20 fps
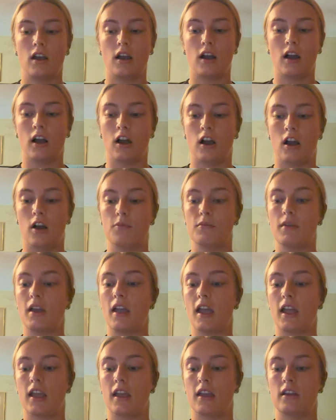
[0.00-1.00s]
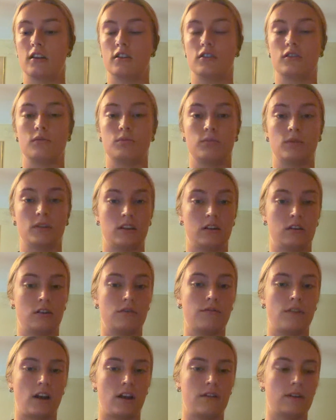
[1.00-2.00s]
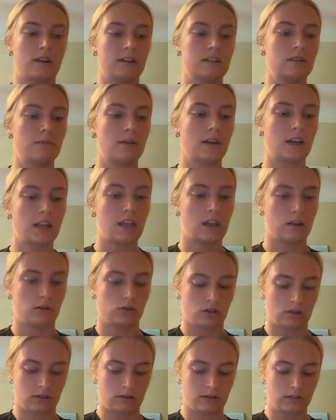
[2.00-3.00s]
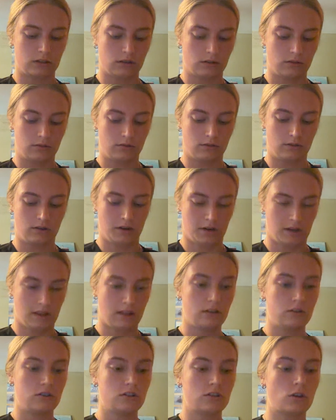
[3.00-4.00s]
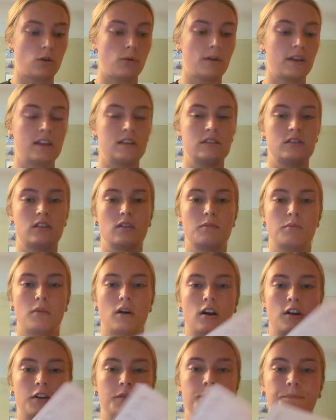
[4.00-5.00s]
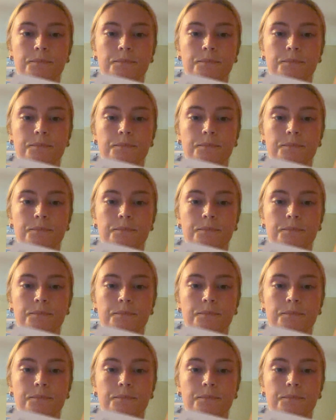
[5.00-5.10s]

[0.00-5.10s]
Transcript: and within your 5 rights of medications. And then just going into the MAR,